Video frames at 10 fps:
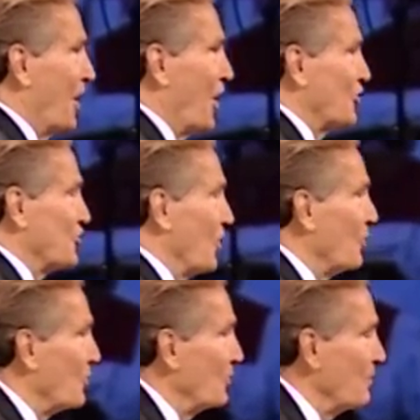A
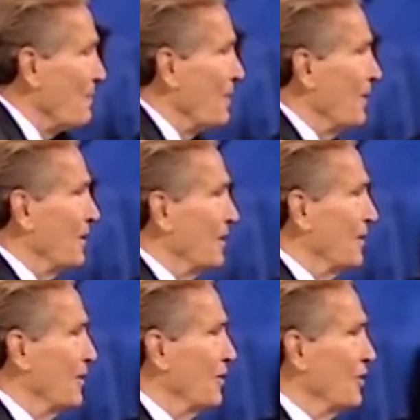soul
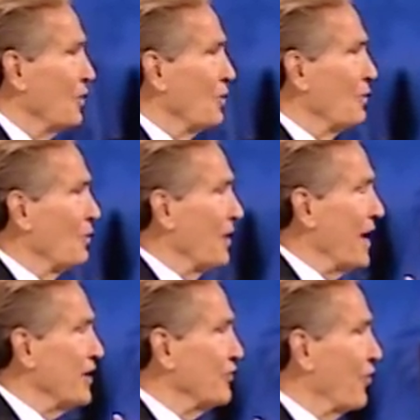will
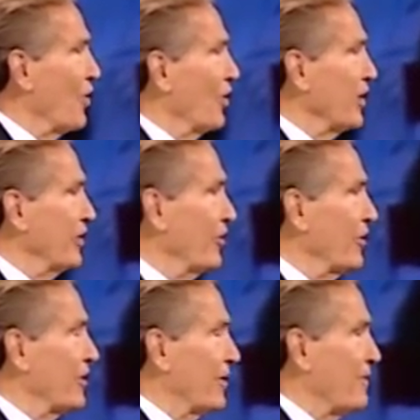last for all
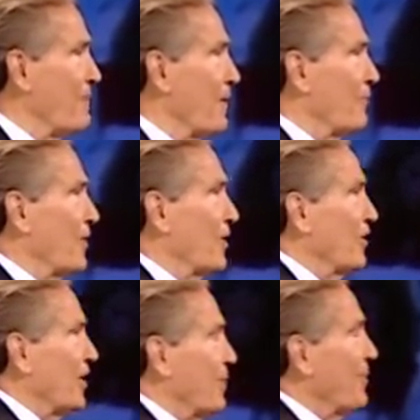eternity. Friend,
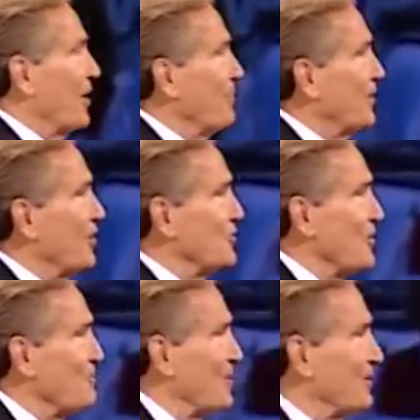look up here and let me tell you
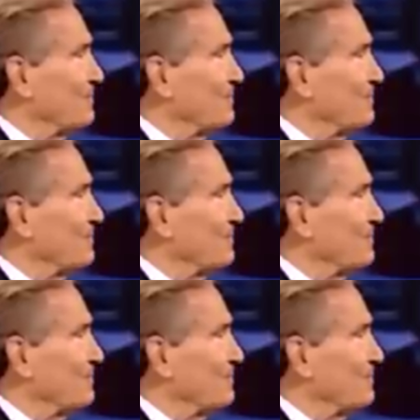something.